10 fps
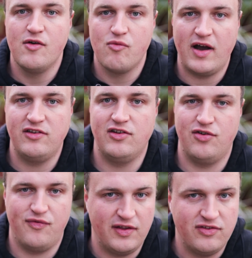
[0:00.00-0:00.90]
Ricinus
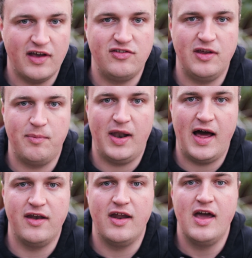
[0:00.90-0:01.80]
is a fantastic
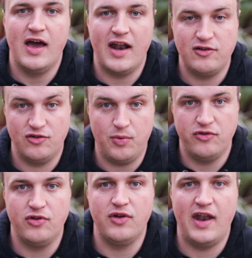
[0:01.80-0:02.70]
plant, and I just
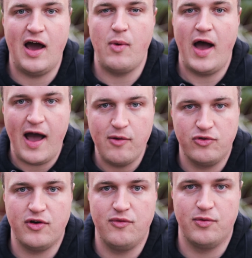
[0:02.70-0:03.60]
want to look now at how
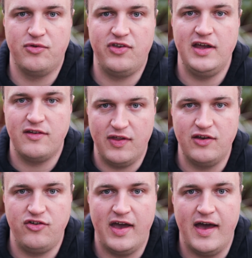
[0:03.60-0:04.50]
to grow them from seed
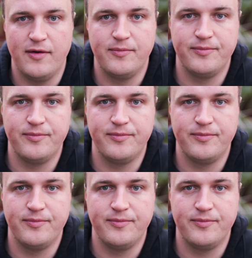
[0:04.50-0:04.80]
this year.